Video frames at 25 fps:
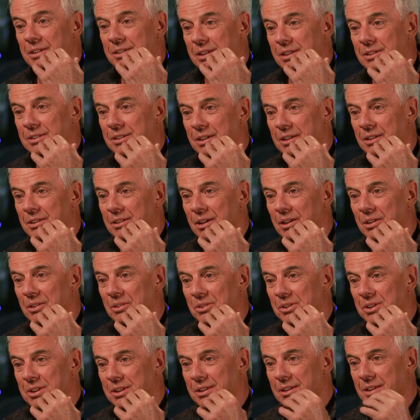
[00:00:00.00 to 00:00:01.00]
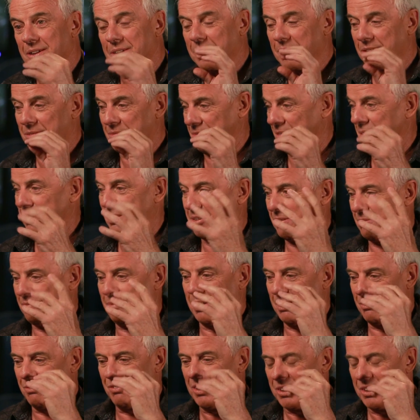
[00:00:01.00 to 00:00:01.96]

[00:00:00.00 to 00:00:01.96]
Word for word: irritant to your nose because it, it